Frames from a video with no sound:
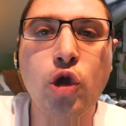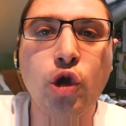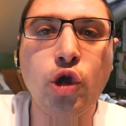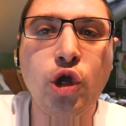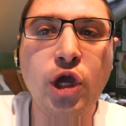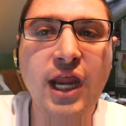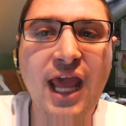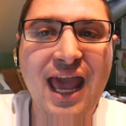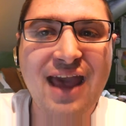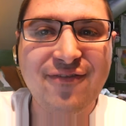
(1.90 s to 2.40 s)

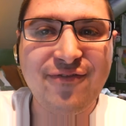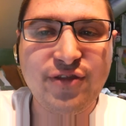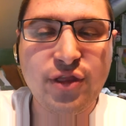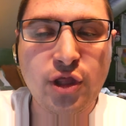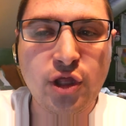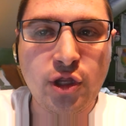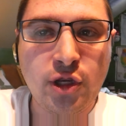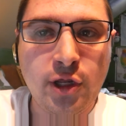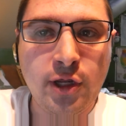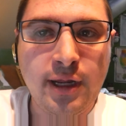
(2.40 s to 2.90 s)
Good
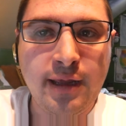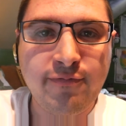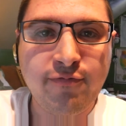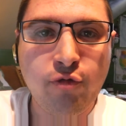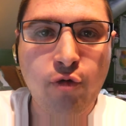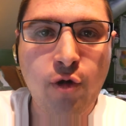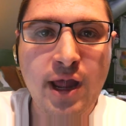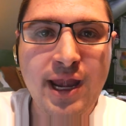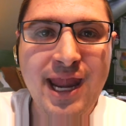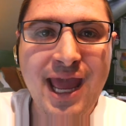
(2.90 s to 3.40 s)
afternoon,
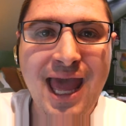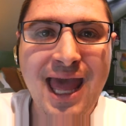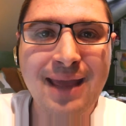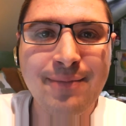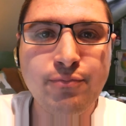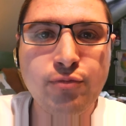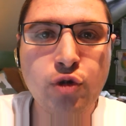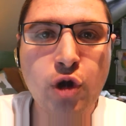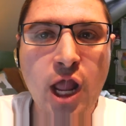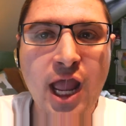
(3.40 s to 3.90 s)
everyone.
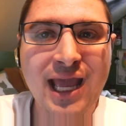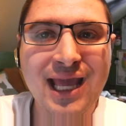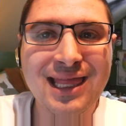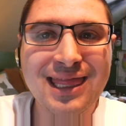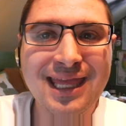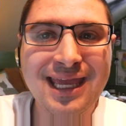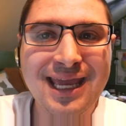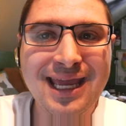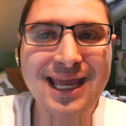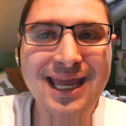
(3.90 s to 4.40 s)
I'm
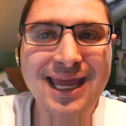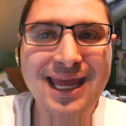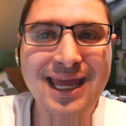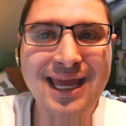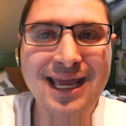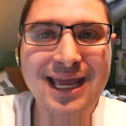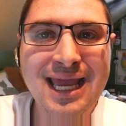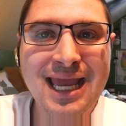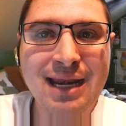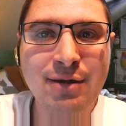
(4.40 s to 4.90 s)
Riley
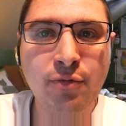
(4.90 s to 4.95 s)
King,